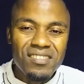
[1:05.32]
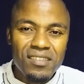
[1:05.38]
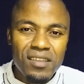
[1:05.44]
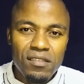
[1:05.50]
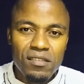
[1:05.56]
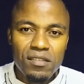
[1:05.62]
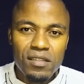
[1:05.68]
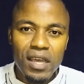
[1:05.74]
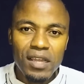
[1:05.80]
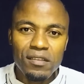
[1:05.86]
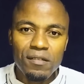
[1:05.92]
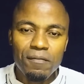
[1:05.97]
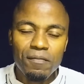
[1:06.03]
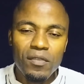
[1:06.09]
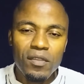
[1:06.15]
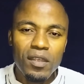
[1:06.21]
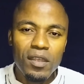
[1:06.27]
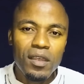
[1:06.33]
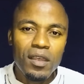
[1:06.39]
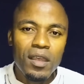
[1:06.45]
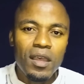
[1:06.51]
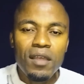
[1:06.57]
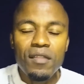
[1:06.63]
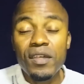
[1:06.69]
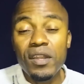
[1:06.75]
the sense that
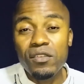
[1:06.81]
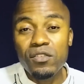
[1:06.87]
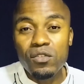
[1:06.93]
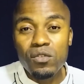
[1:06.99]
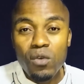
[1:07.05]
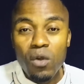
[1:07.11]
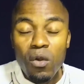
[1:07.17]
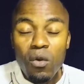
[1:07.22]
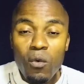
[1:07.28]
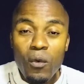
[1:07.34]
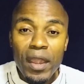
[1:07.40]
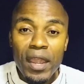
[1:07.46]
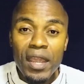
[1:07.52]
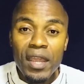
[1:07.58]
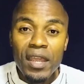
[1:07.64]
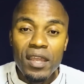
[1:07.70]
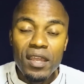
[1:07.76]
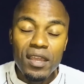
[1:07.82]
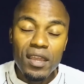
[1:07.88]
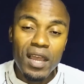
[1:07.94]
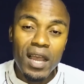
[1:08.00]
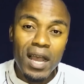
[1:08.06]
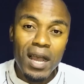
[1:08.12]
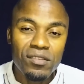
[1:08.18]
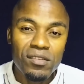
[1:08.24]
there is no way
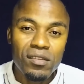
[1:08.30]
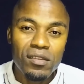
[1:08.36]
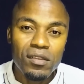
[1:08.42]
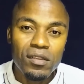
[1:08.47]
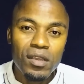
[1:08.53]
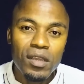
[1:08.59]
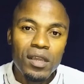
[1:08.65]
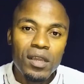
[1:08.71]
that